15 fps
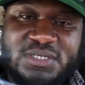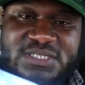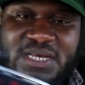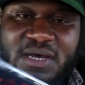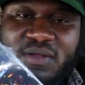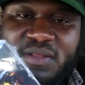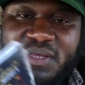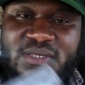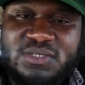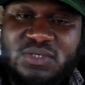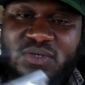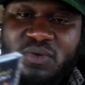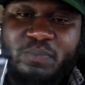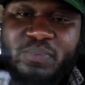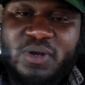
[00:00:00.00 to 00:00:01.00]
to sell this,
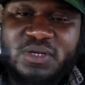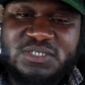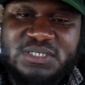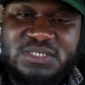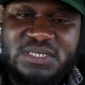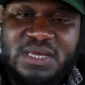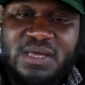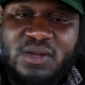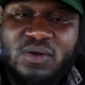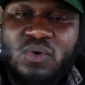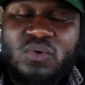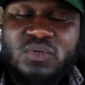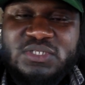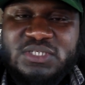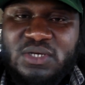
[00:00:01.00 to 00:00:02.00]
you can purchase it at a
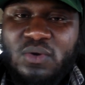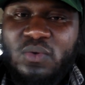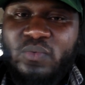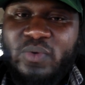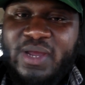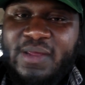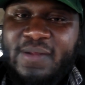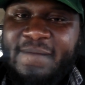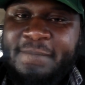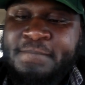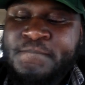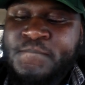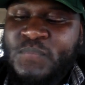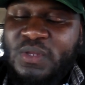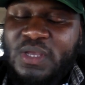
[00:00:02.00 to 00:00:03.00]
wholesale rate,
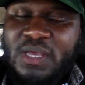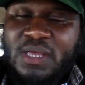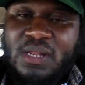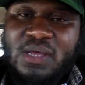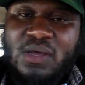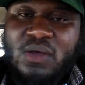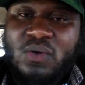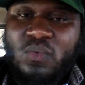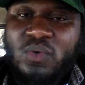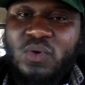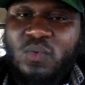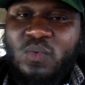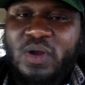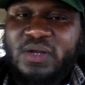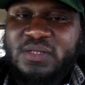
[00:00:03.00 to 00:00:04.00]
and
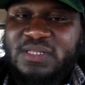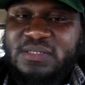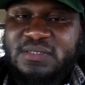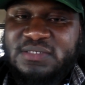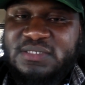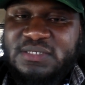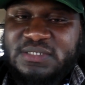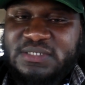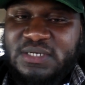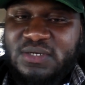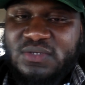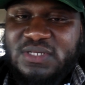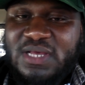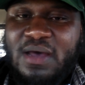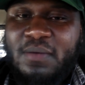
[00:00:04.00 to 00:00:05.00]
we'll work the
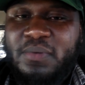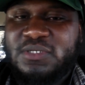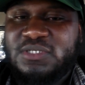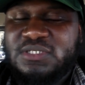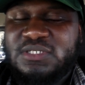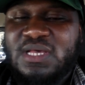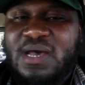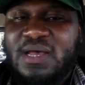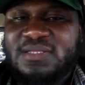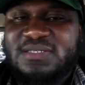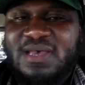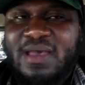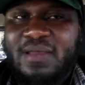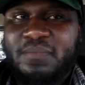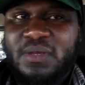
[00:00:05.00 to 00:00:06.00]
details out. But just
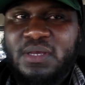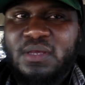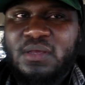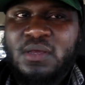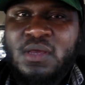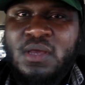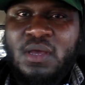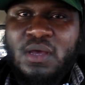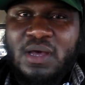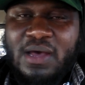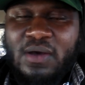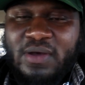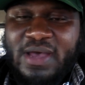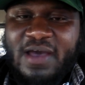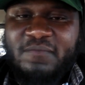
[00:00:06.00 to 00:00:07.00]
contact me.
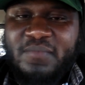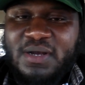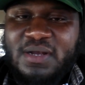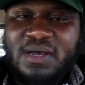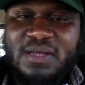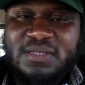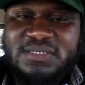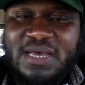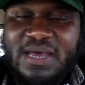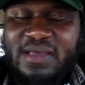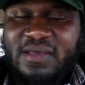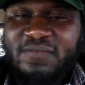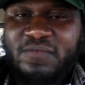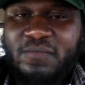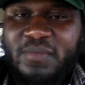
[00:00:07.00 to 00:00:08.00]
I'll have my
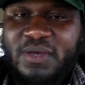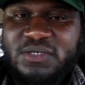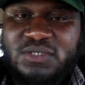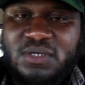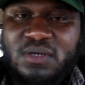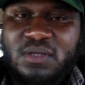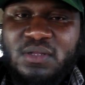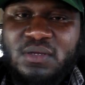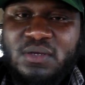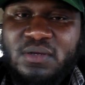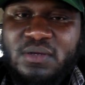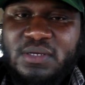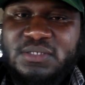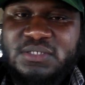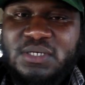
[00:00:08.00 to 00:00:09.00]
contact information
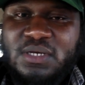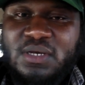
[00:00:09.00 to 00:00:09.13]
under. Is